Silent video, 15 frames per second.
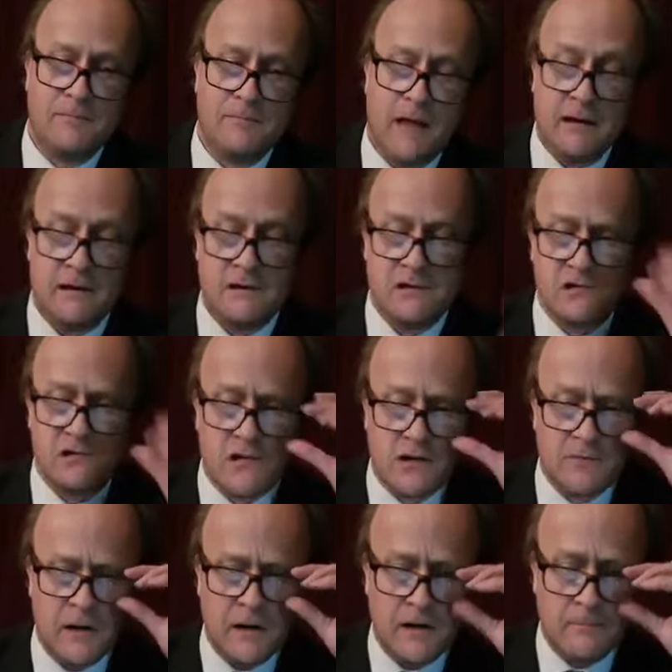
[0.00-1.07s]
That in
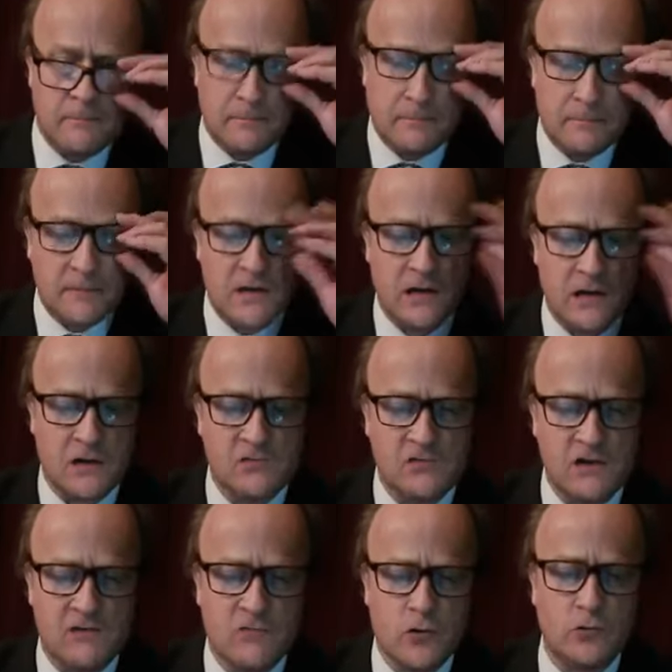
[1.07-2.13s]
Germany, a
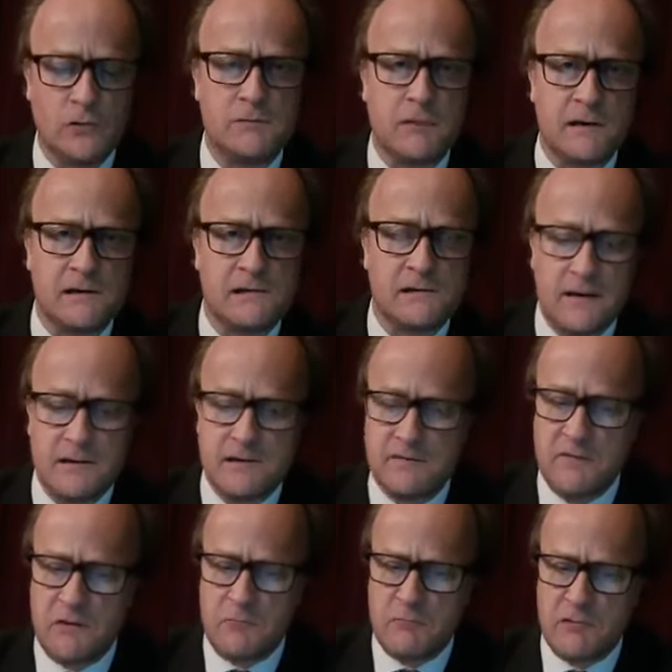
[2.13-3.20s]
country ruled by
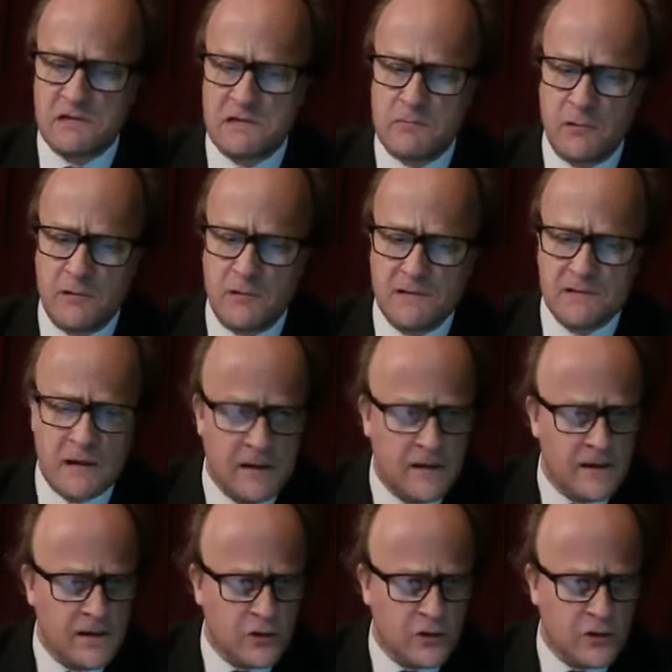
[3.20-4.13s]
scientific principles,